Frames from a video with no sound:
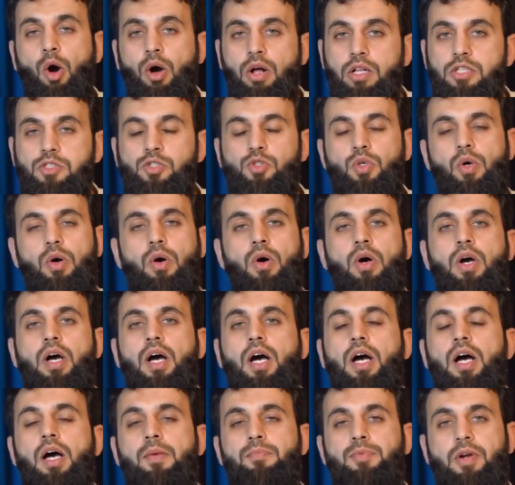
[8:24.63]
Also,
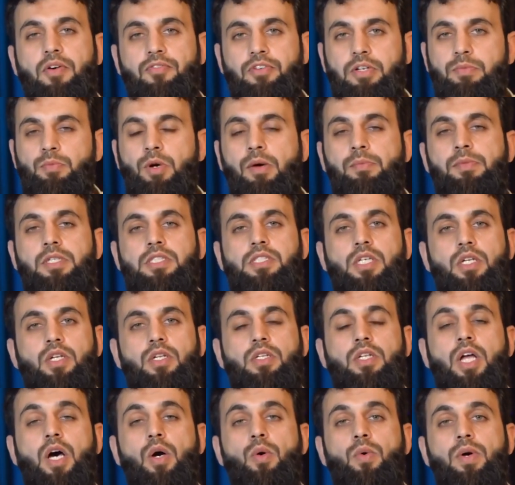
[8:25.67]
Prophet Muhammad
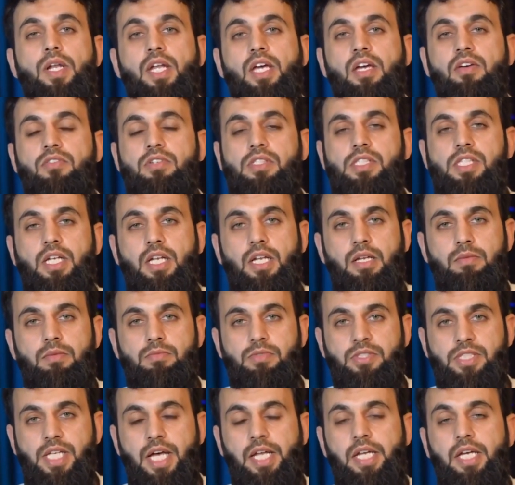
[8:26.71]
sallallahu alaihi
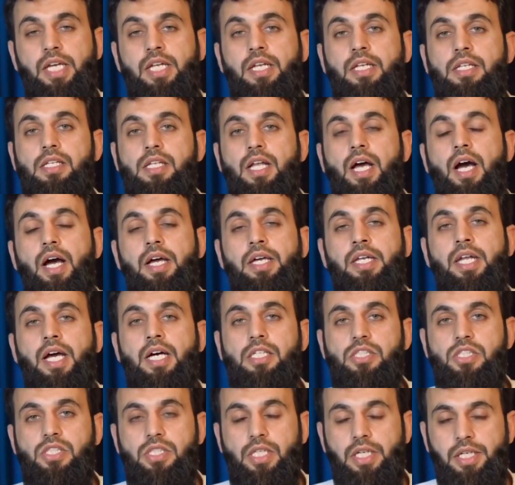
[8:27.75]
wasallam said in
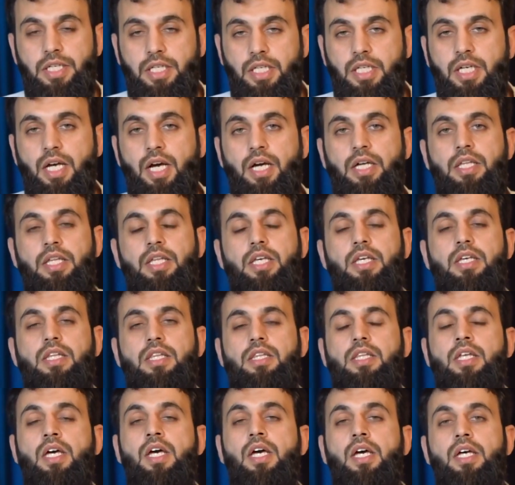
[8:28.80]
a sahih
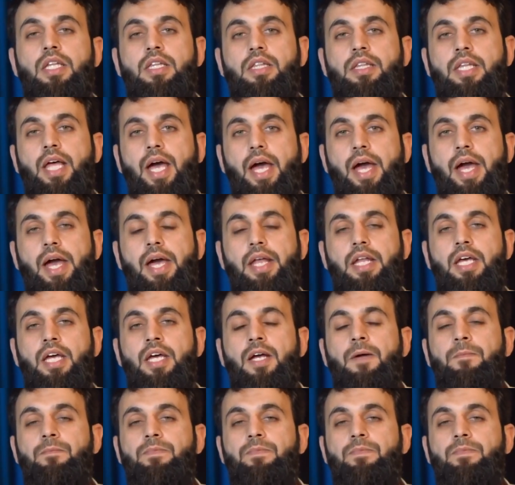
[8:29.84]
hadith that